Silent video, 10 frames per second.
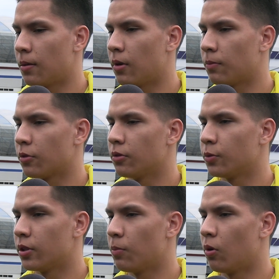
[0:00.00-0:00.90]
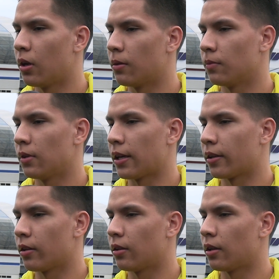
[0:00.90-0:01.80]
I'm good with the ball, and
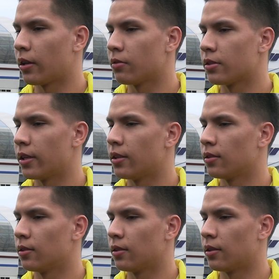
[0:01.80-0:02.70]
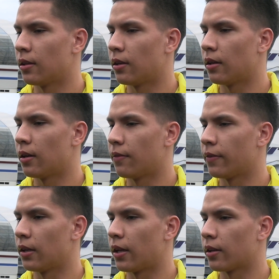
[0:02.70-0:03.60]
like you said, I
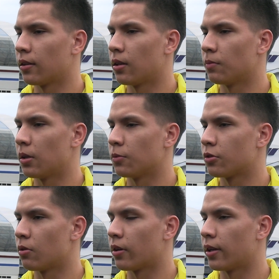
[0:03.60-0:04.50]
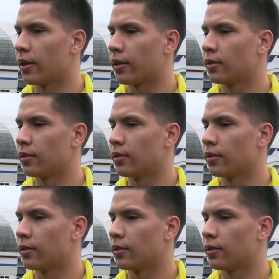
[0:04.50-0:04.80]
feel like I'm strong and I